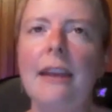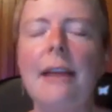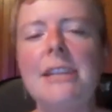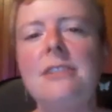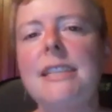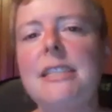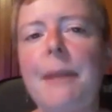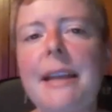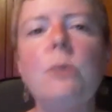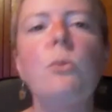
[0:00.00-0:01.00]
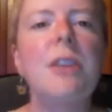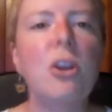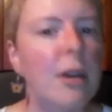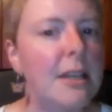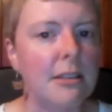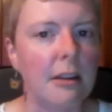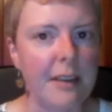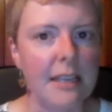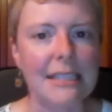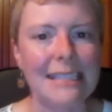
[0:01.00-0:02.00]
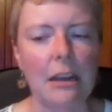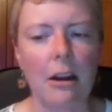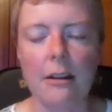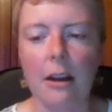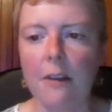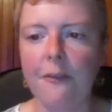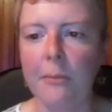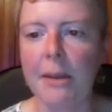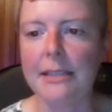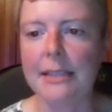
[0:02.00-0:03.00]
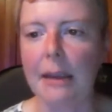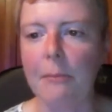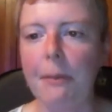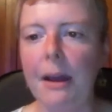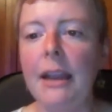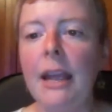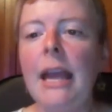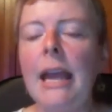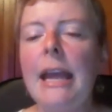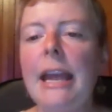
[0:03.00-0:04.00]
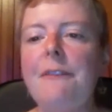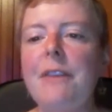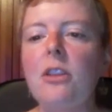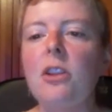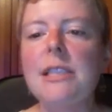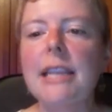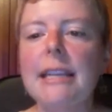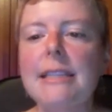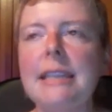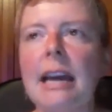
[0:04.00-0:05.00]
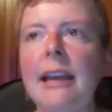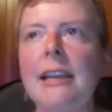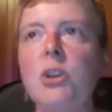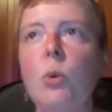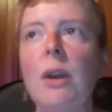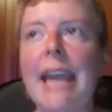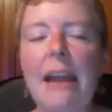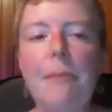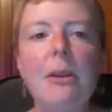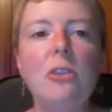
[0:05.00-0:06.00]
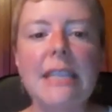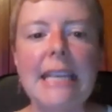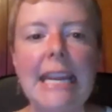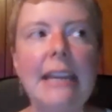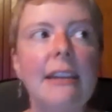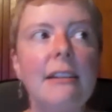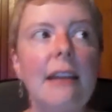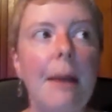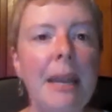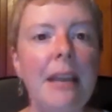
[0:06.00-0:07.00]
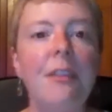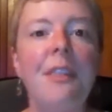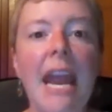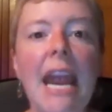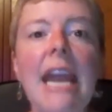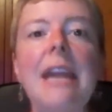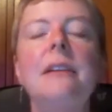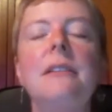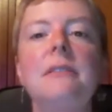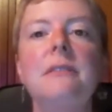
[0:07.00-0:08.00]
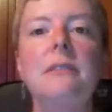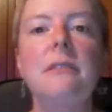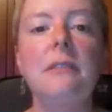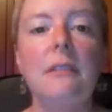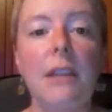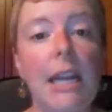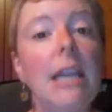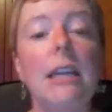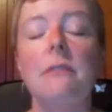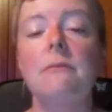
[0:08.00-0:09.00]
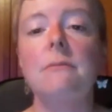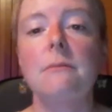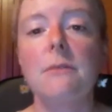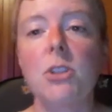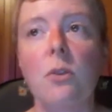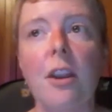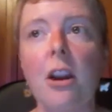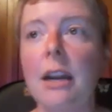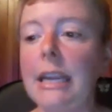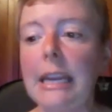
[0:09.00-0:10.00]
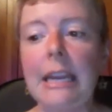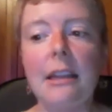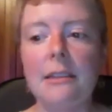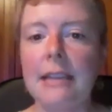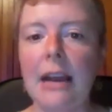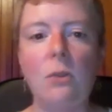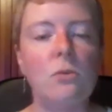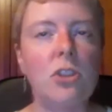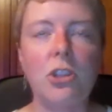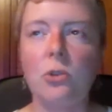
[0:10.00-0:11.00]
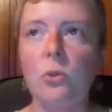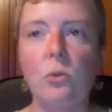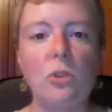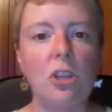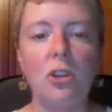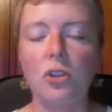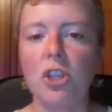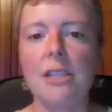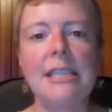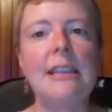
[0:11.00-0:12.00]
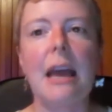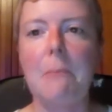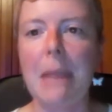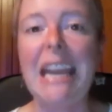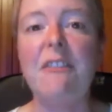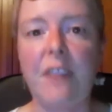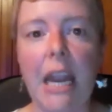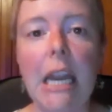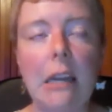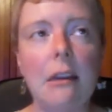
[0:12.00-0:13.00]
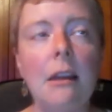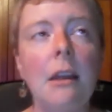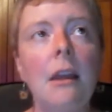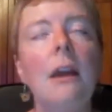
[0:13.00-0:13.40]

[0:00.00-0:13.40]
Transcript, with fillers: I, I, it depends on what the green stuff is. It's hard hard for me to say, but if it looks like it's dying, so when caterpillars eat it, I mean they eat it. So they're going to eat it down to you'll just see that main vein,